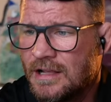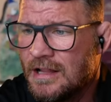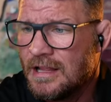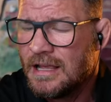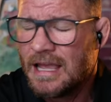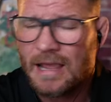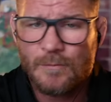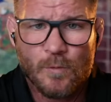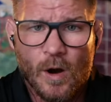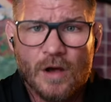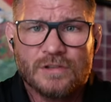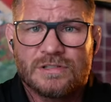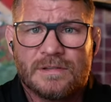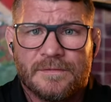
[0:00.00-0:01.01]
It
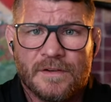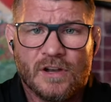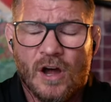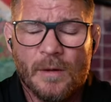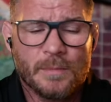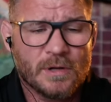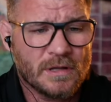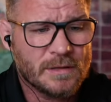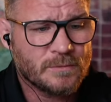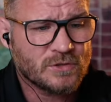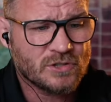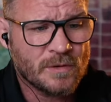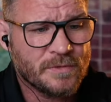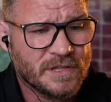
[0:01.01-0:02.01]
was phenomenal. It was
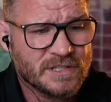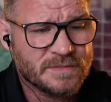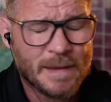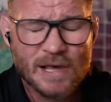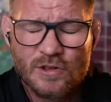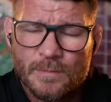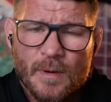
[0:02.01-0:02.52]
something special.